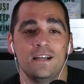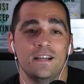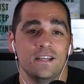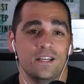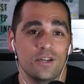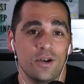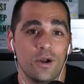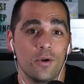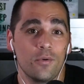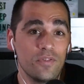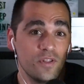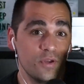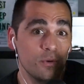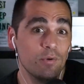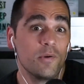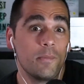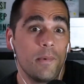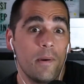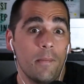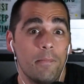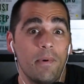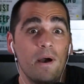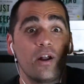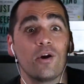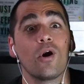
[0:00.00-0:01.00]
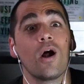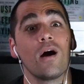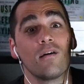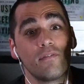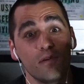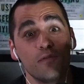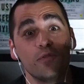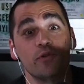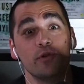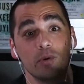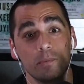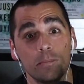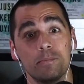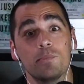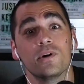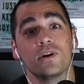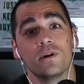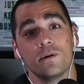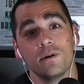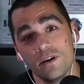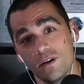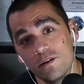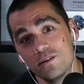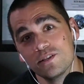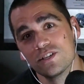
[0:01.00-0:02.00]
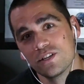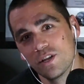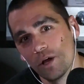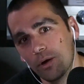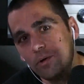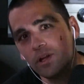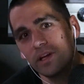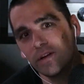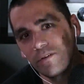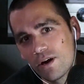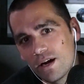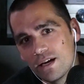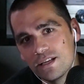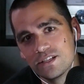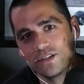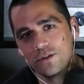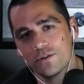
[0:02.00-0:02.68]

you would have been better off if you would put it in slowly, right?